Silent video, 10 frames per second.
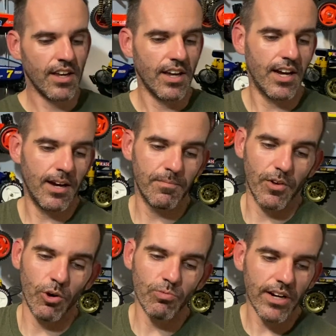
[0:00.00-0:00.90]

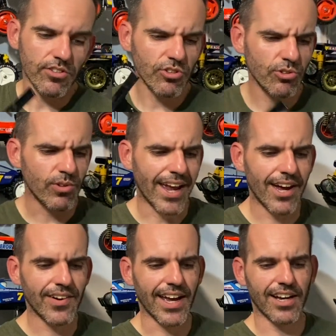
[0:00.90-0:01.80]
I'll run through how
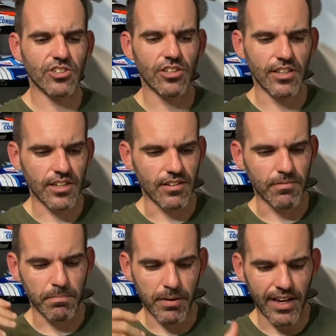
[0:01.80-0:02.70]
I actually
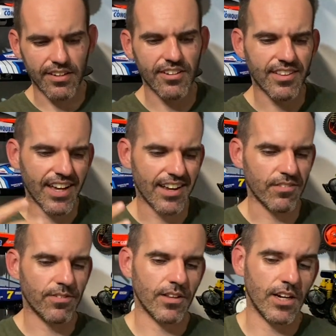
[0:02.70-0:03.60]
painted that
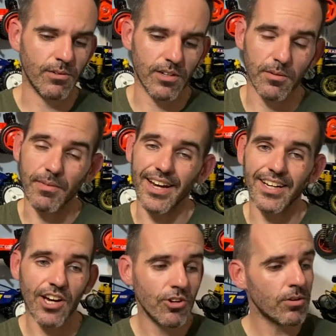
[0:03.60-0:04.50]
for anyone that may
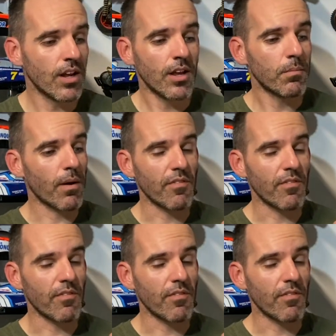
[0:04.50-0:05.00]
know, but